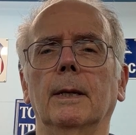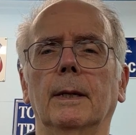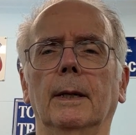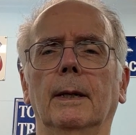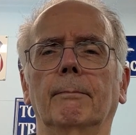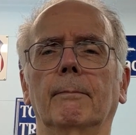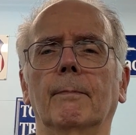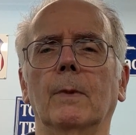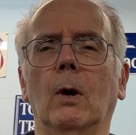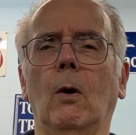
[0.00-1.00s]
Um,
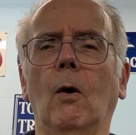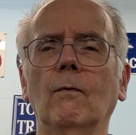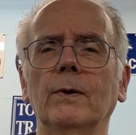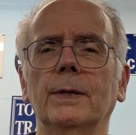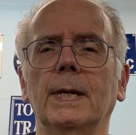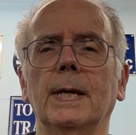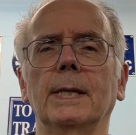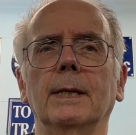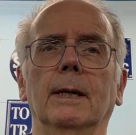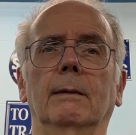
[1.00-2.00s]
over
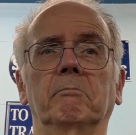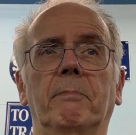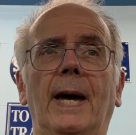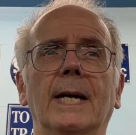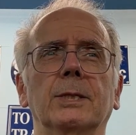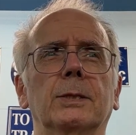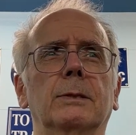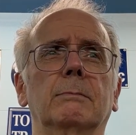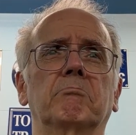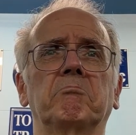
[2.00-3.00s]
the um, past,
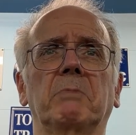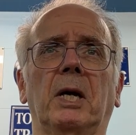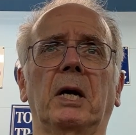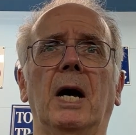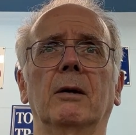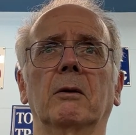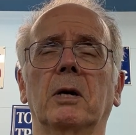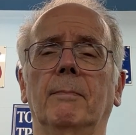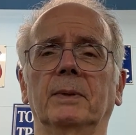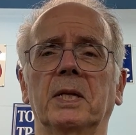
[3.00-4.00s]
I don't know,
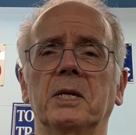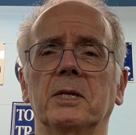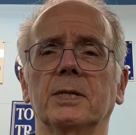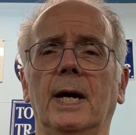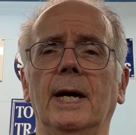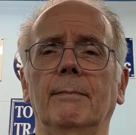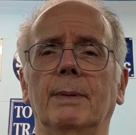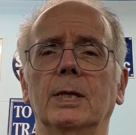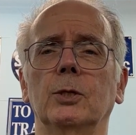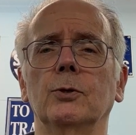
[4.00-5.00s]
couple of years, I had
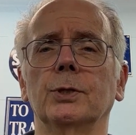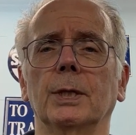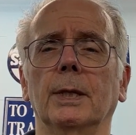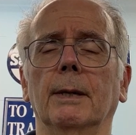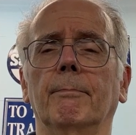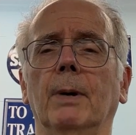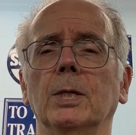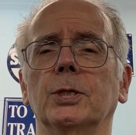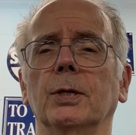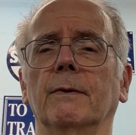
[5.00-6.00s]
been using a
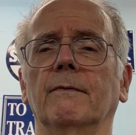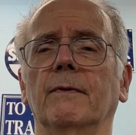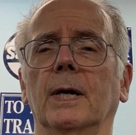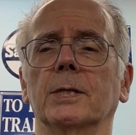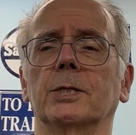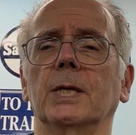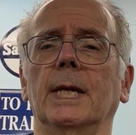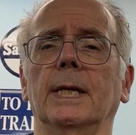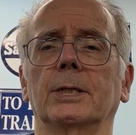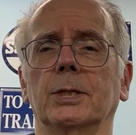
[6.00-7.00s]
bunch of uh,
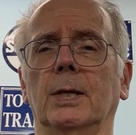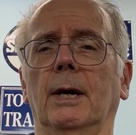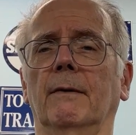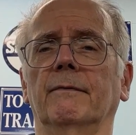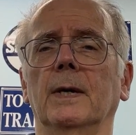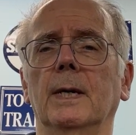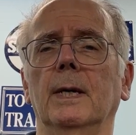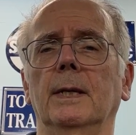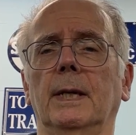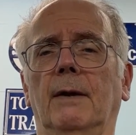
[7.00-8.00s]
scenic stuff
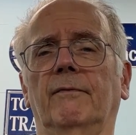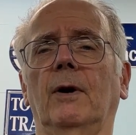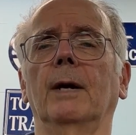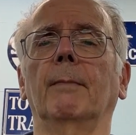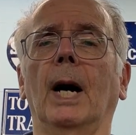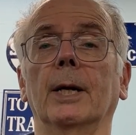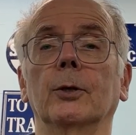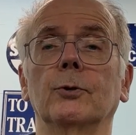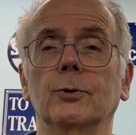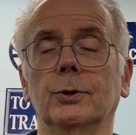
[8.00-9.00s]
that a friend of mine who
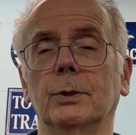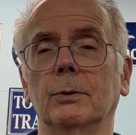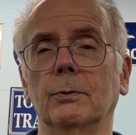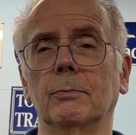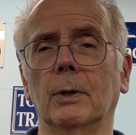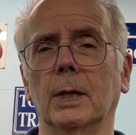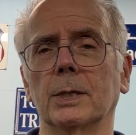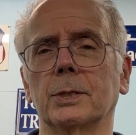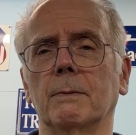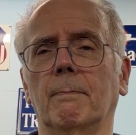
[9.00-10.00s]
used to
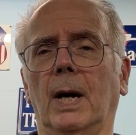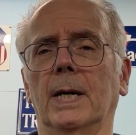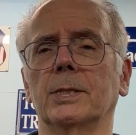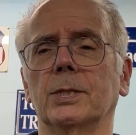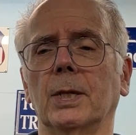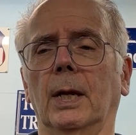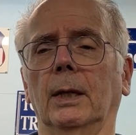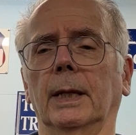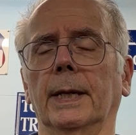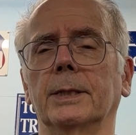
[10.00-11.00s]
uh, buy and
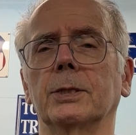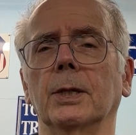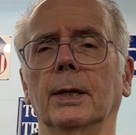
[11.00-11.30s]
sell at